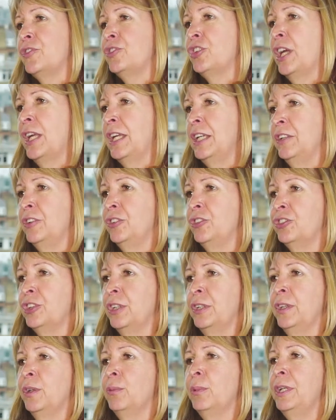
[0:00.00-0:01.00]
change
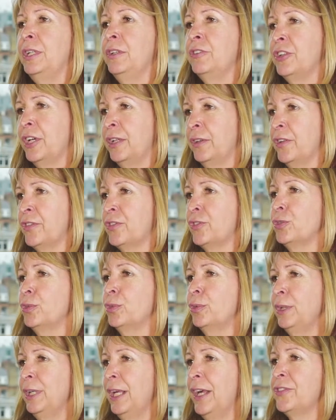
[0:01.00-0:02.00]
and the way you tell the
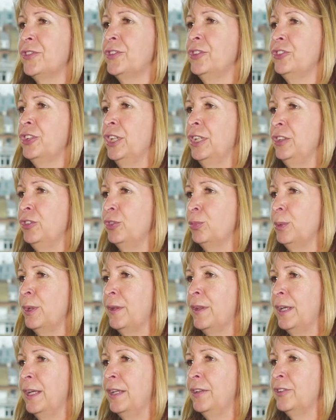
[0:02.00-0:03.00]
story has to change
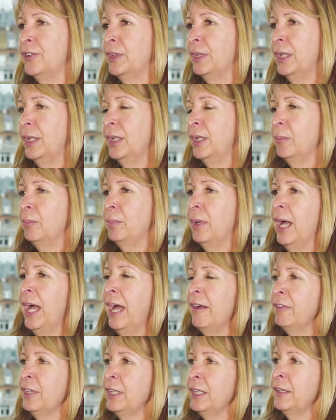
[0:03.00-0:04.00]
with it. But
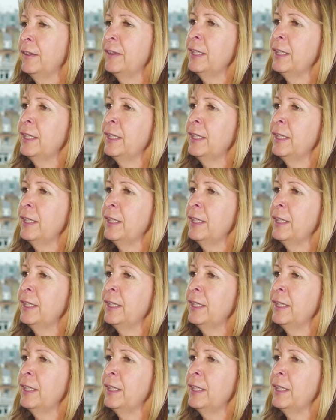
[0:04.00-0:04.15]
having